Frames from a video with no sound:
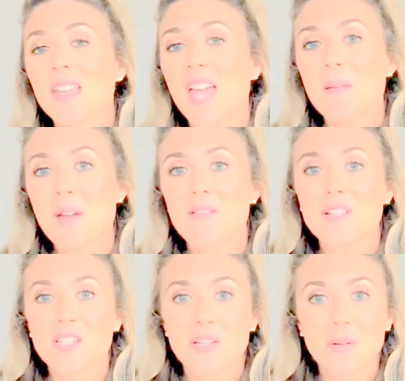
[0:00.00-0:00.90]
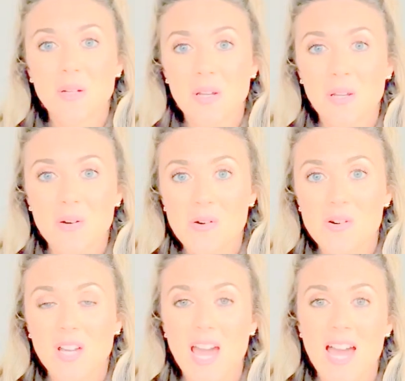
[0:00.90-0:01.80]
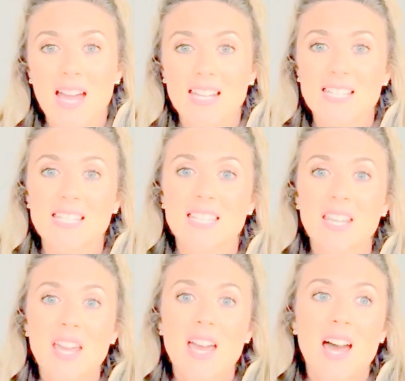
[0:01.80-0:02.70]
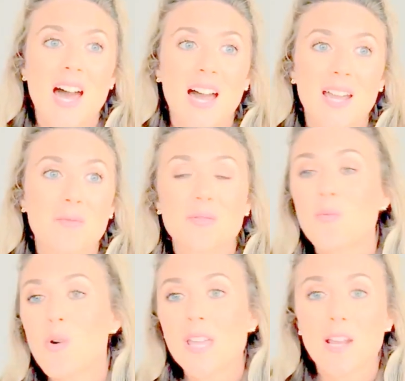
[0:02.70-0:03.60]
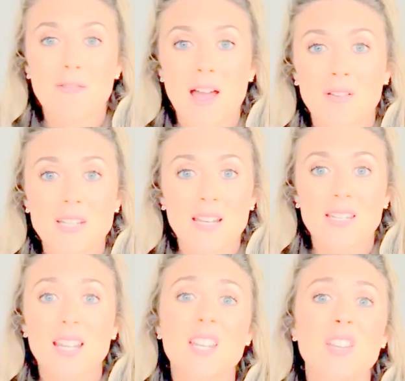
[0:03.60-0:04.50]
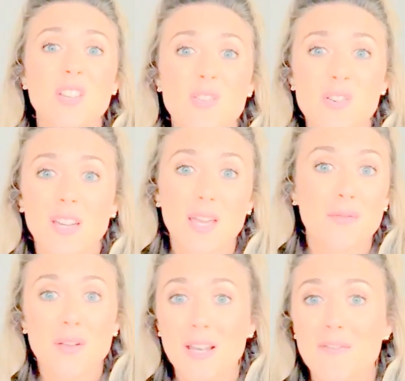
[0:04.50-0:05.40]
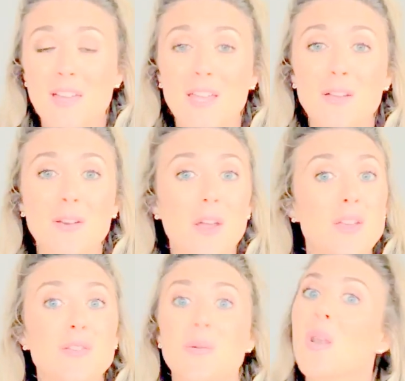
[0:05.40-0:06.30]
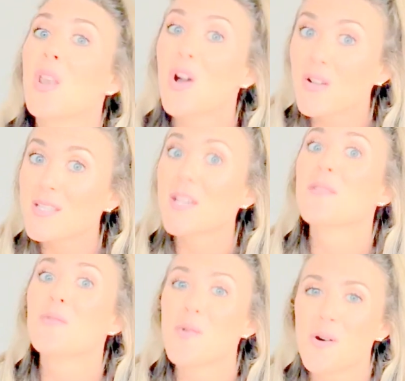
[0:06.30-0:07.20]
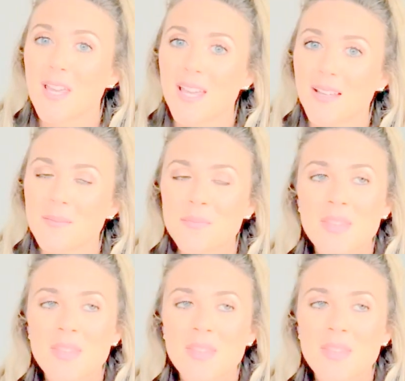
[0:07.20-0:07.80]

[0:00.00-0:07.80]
came over to New York, and I was walking around, and in New York, if you live here, you know you do a lot of walking.